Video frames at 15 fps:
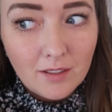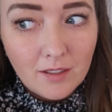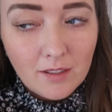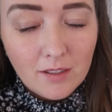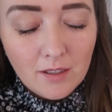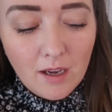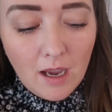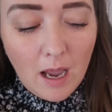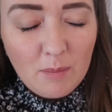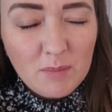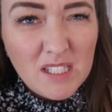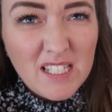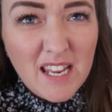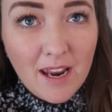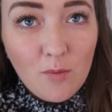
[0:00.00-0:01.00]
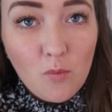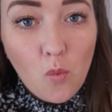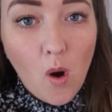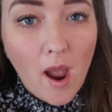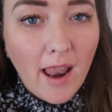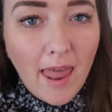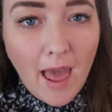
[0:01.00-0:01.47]
I'm staying
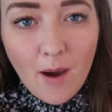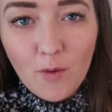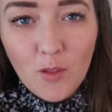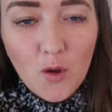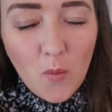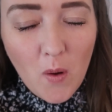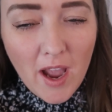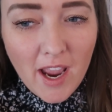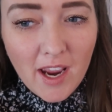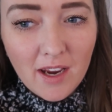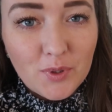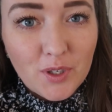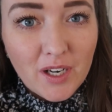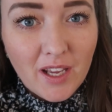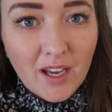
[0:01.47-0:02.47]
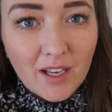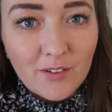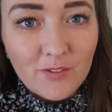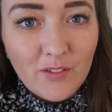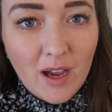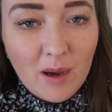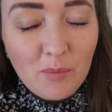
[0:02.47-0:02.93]
well out the way. Prinny had a
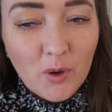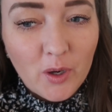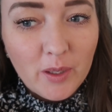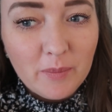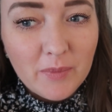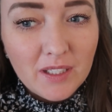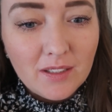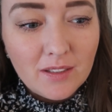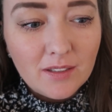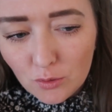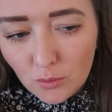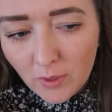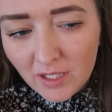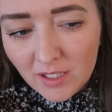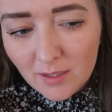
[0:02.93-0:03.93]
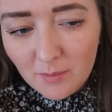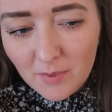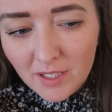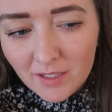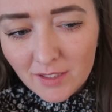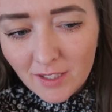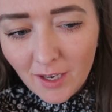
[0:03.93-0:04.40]
vet appointment 20
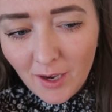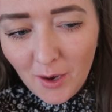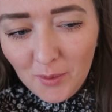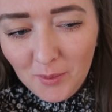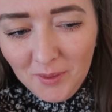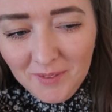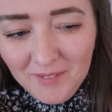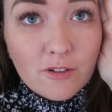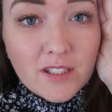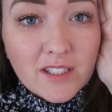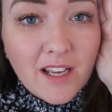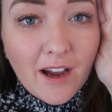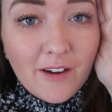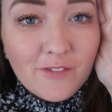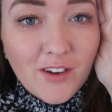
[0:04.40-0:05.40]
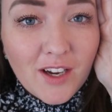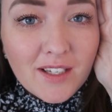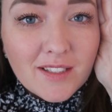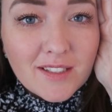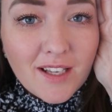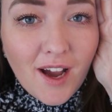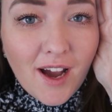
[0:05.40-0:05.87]
minutes ago. Chris can't find
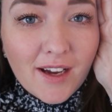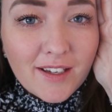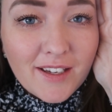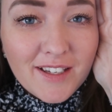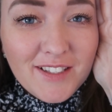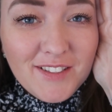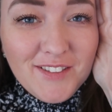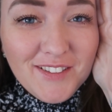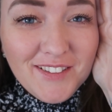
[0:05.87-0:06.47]
his car keys.